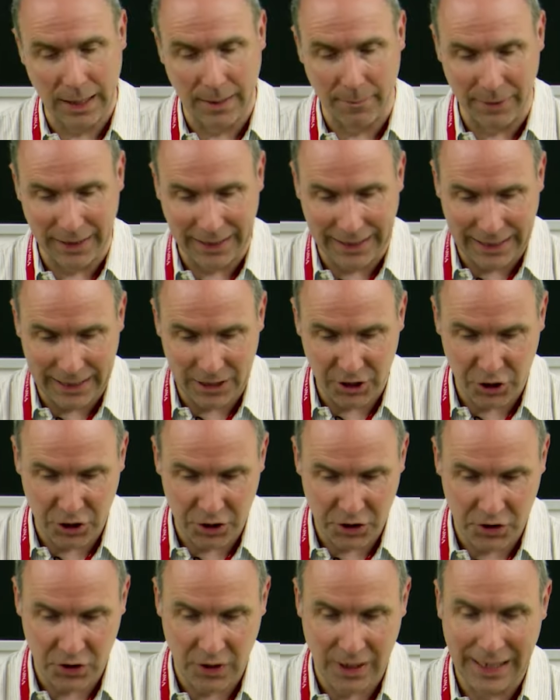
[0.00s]

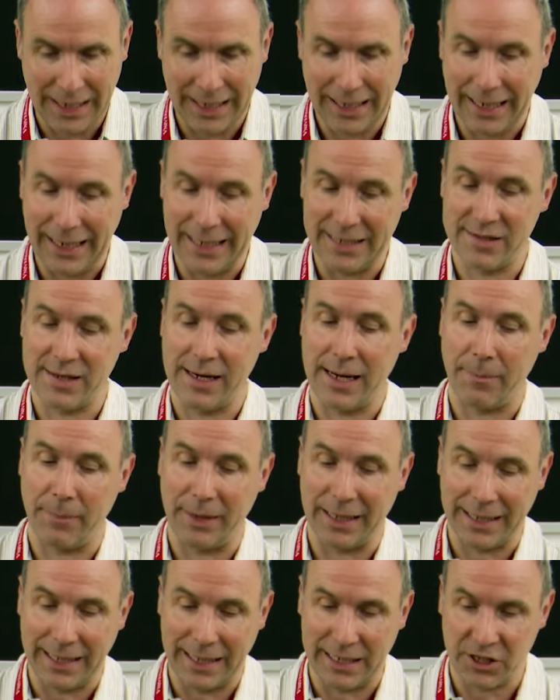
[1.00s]
applications. It's an
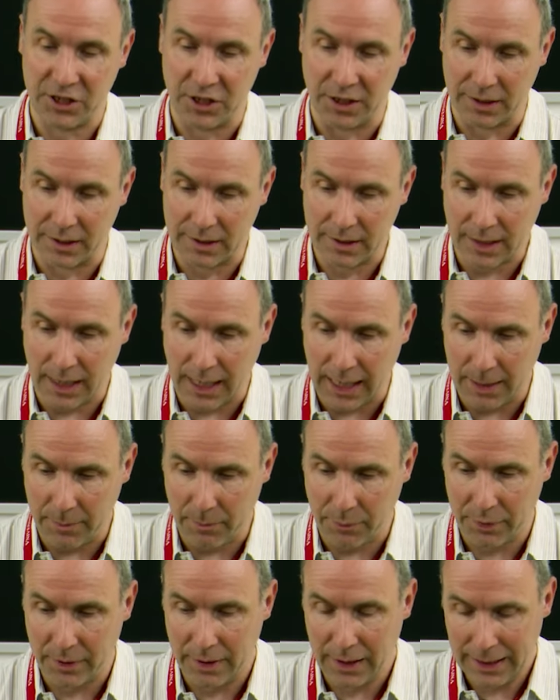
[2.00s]
application
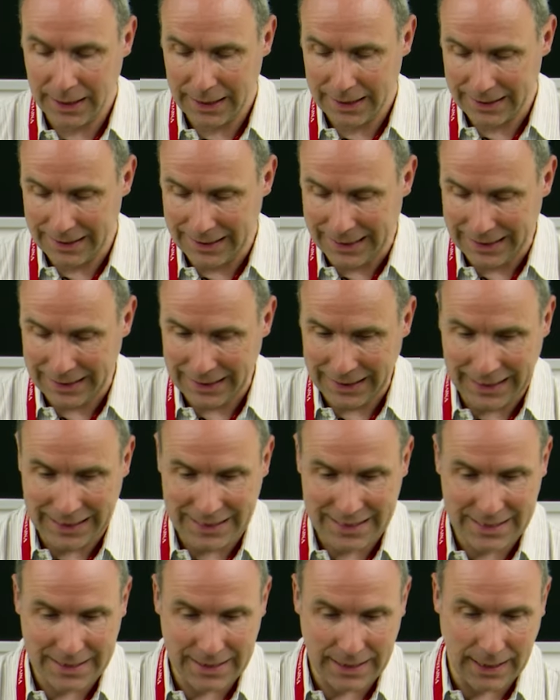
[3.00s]
type that
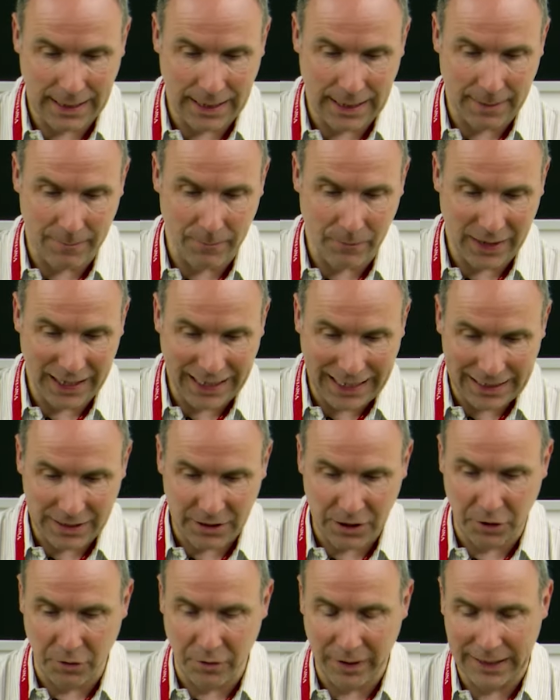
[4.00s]
is
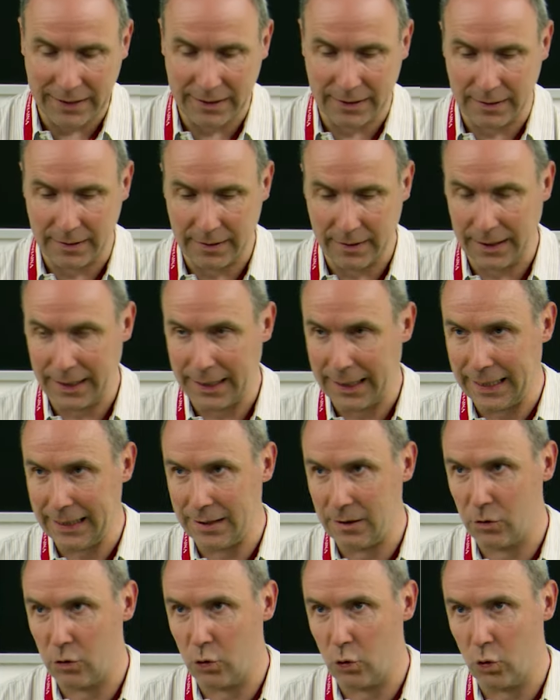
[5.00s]
integrated
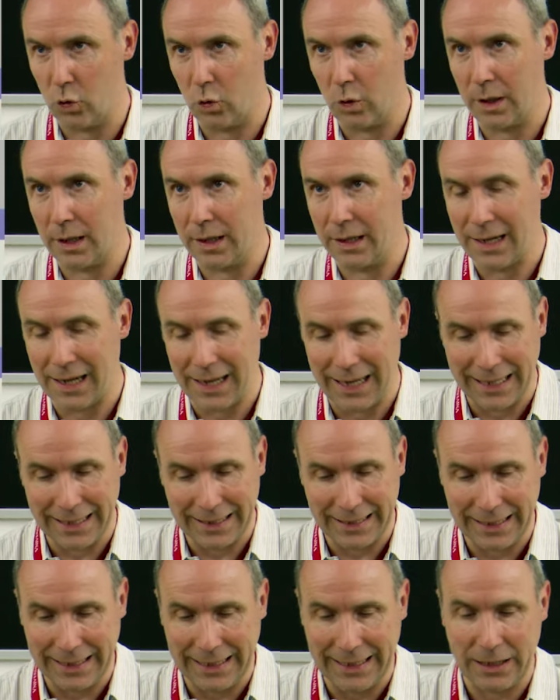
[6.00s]
into the
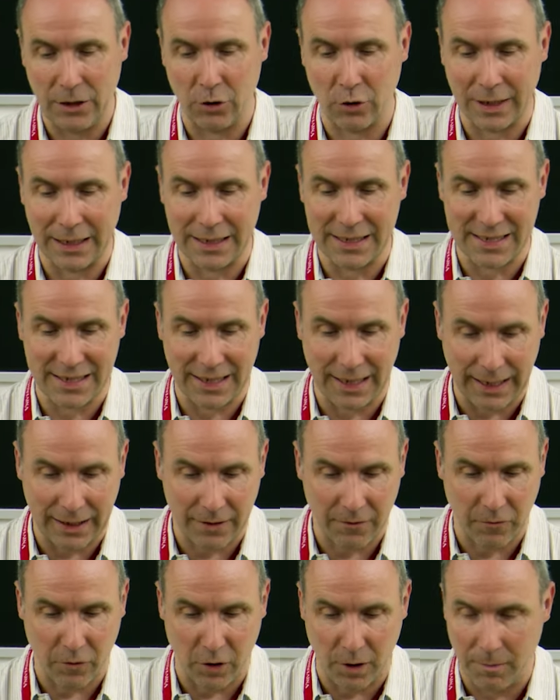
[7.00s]
IDE you can
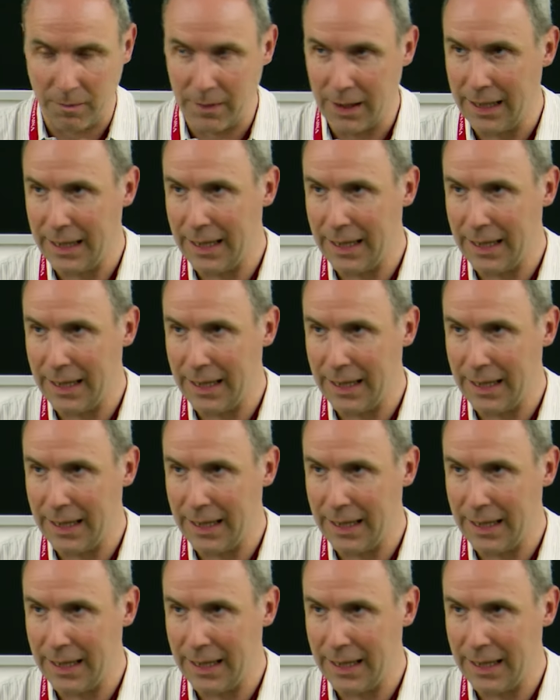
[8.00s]
select from,